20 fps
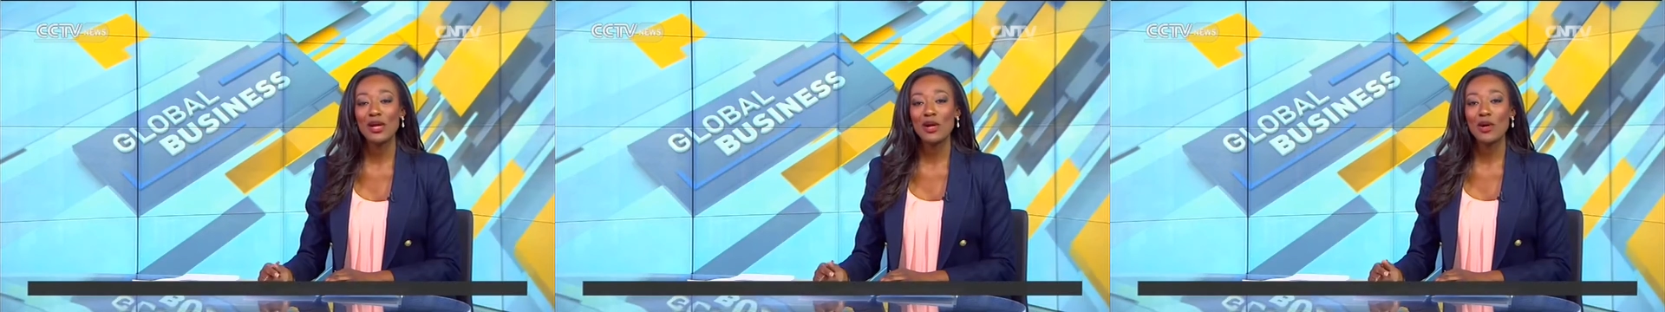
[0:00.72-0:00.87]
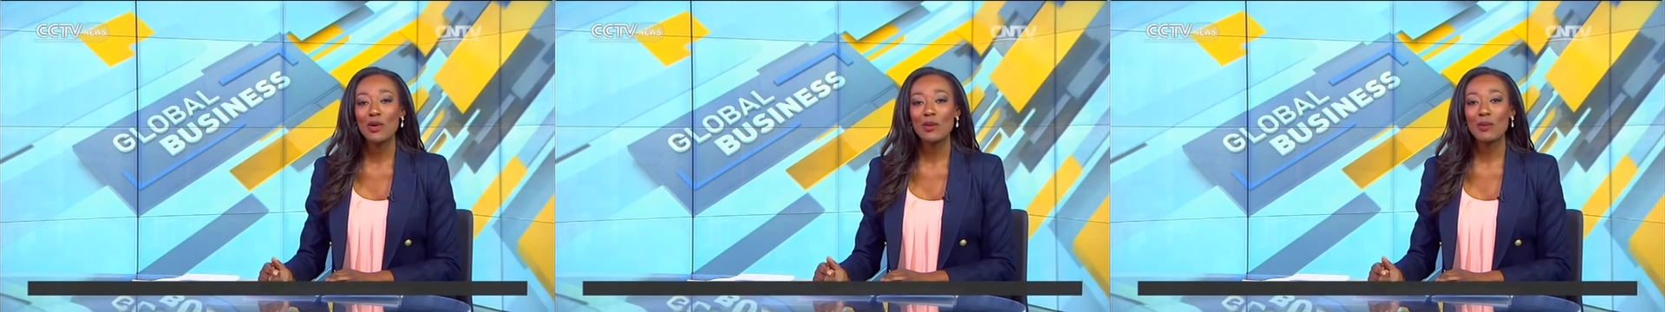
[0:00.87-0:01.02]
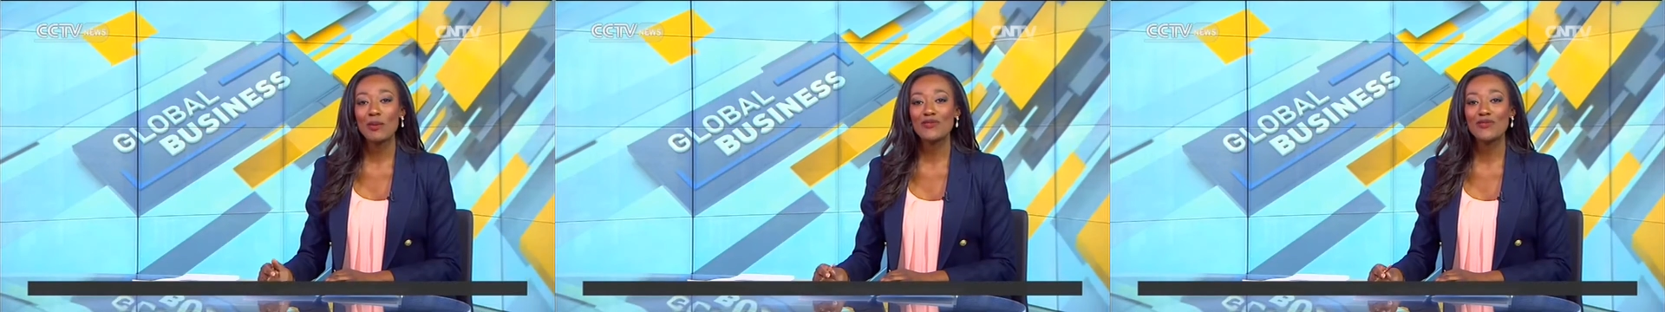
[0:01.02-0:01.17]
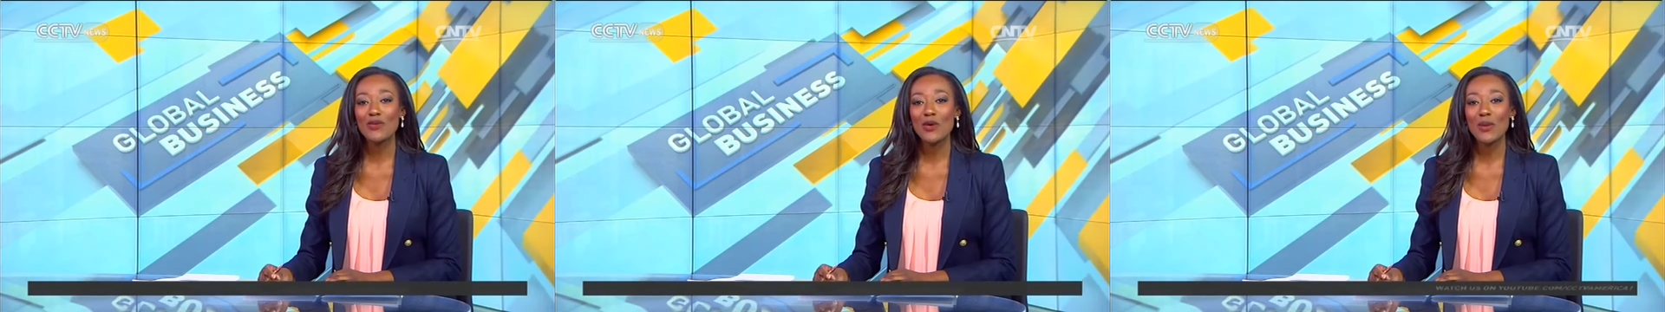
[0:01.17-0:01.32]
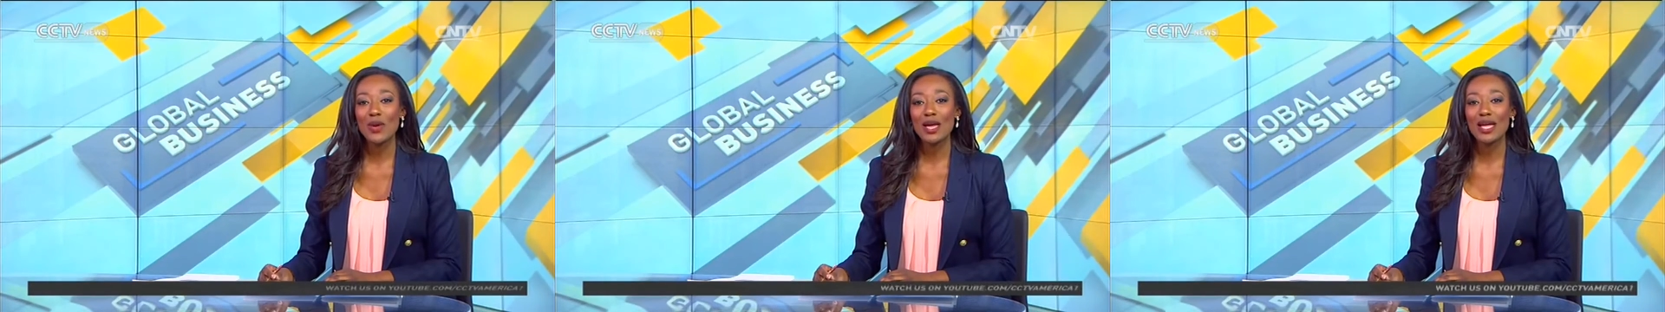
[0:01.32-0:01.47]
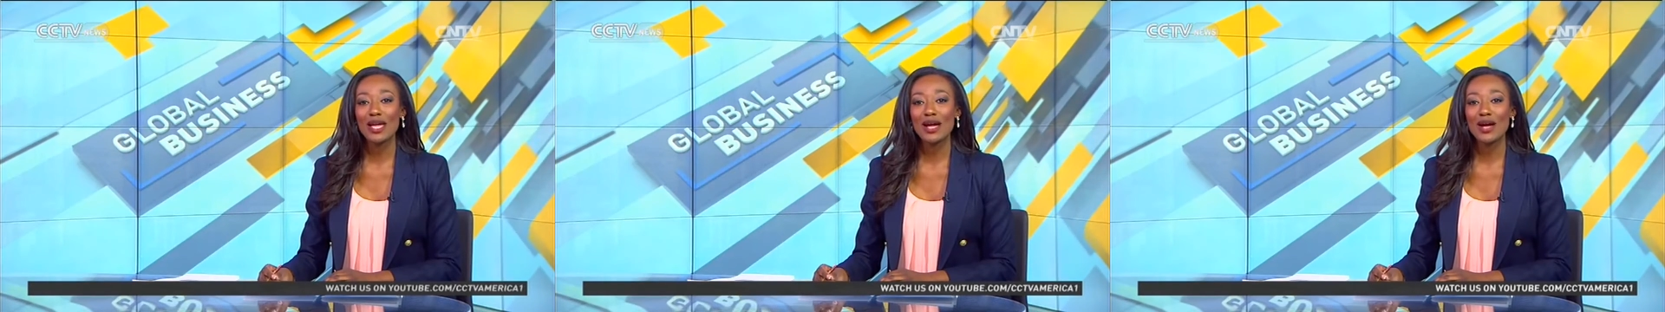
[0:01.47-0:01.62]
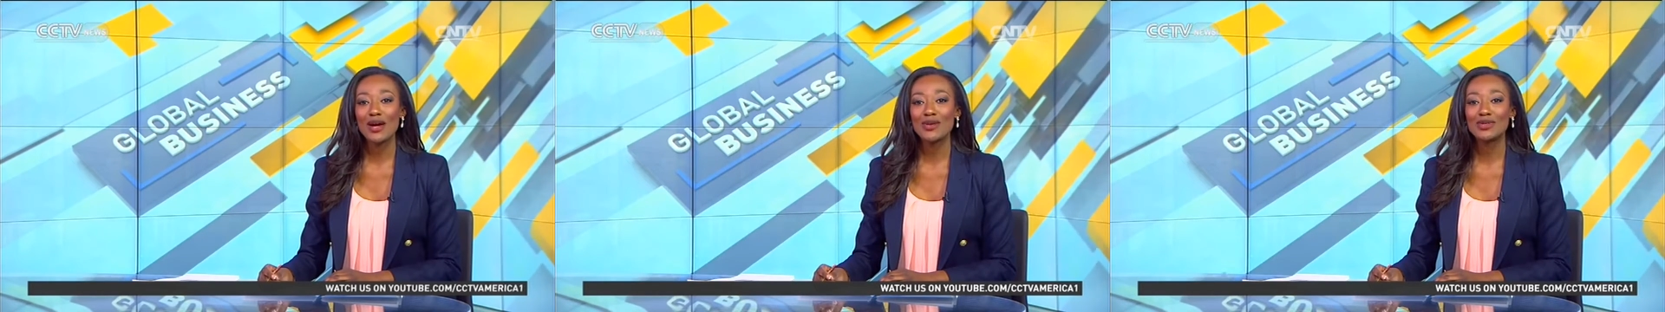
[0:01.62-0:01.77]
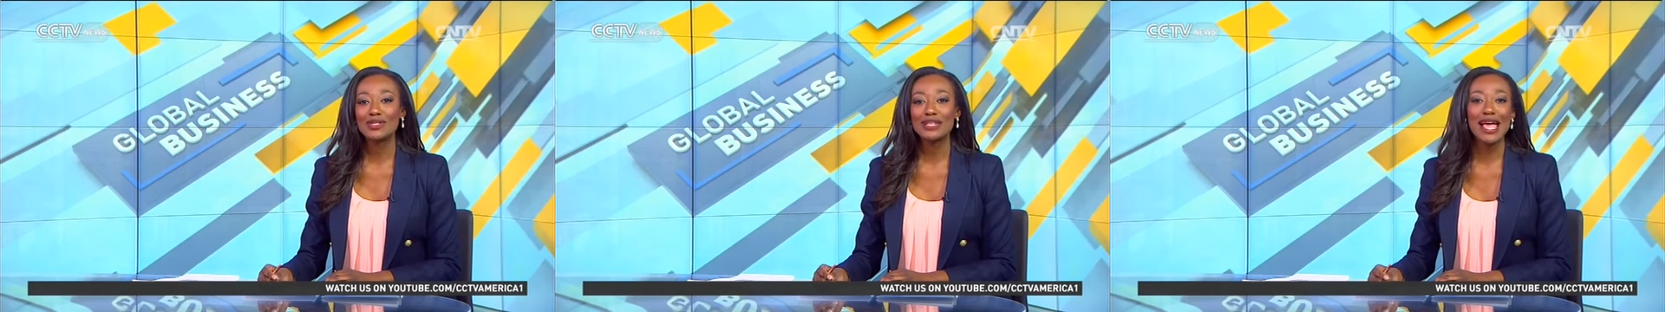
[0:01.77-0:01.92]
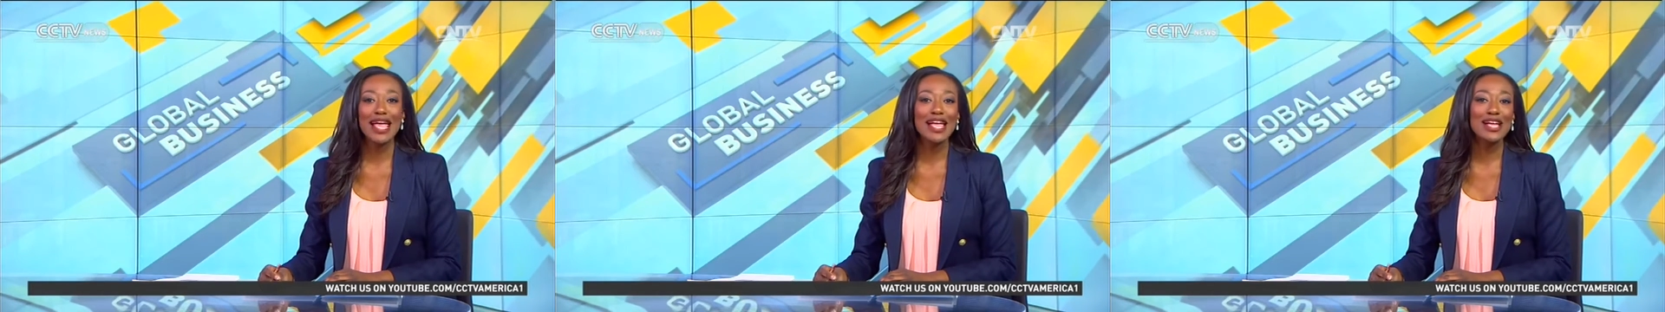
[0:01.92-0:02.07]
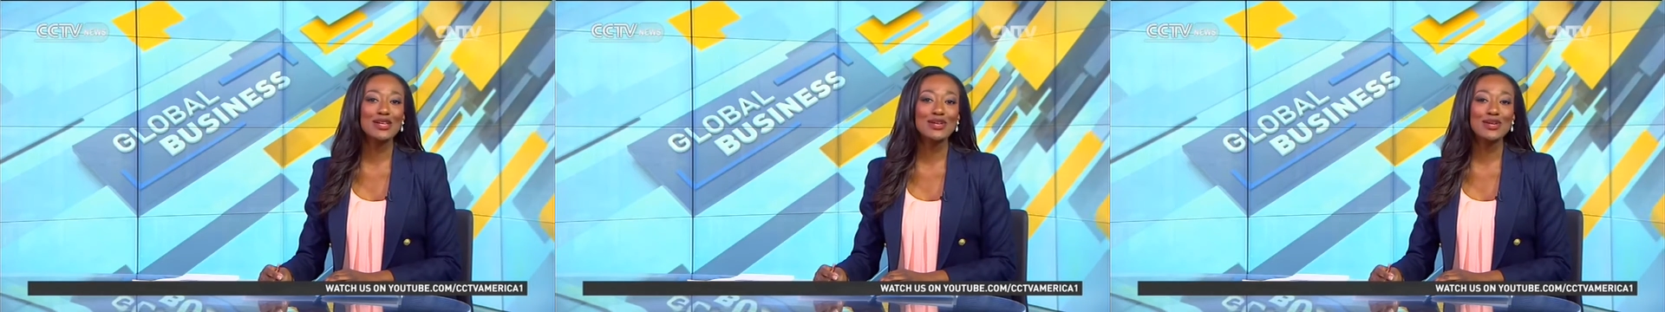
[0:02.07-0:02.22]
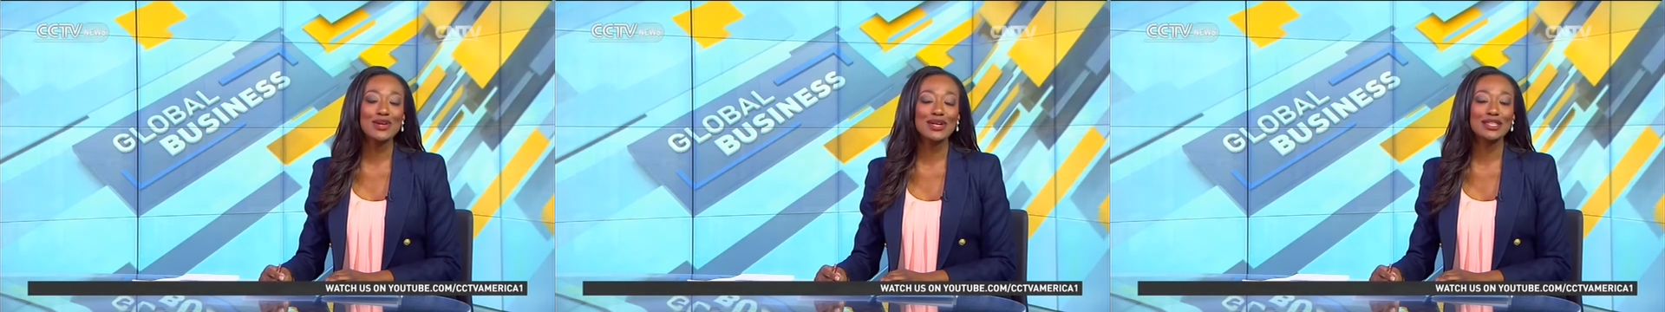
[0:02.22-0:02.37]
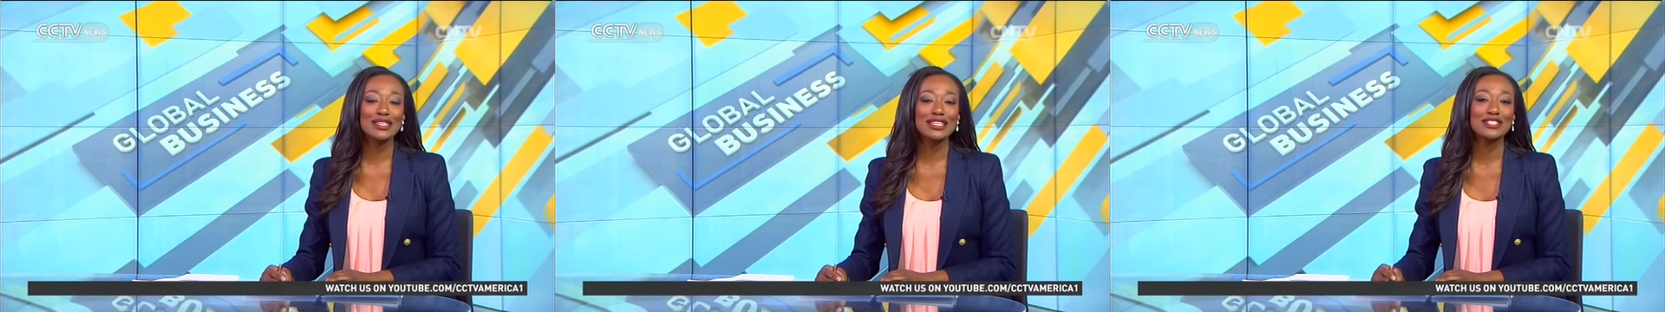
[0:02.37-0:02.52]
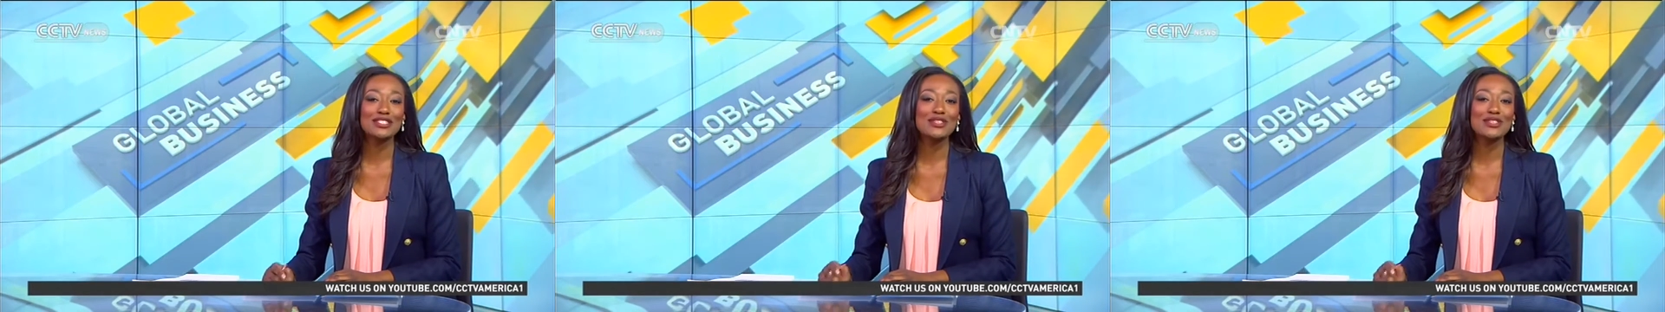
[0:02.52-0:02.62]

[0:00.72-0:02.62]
Well, before we go, take a look at this